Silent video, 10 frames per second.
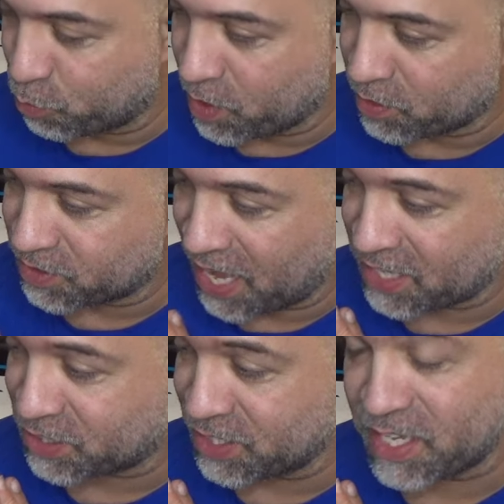wheels
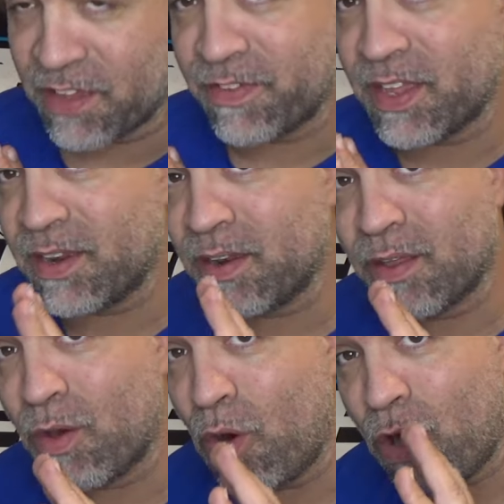actually give it
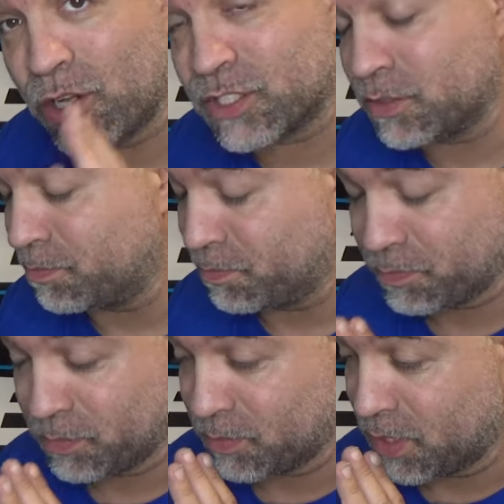an
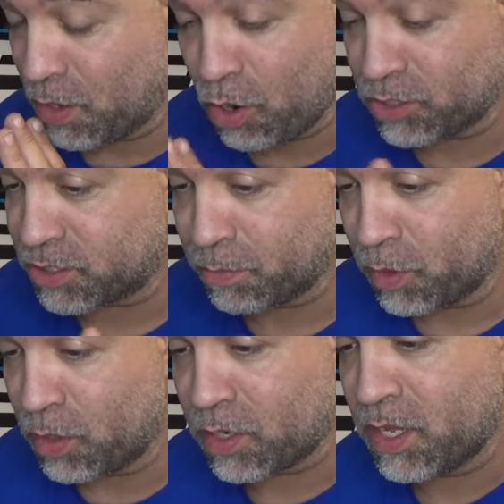awesome
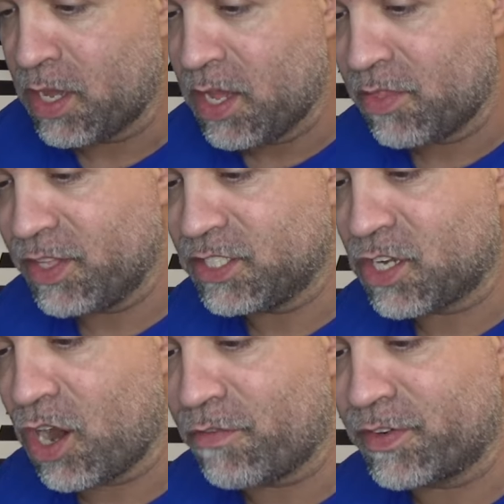look. These
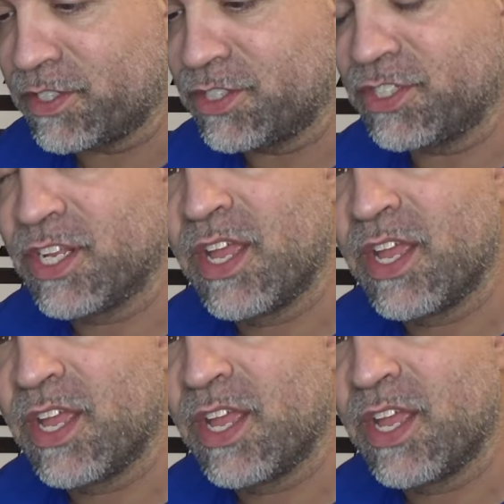covers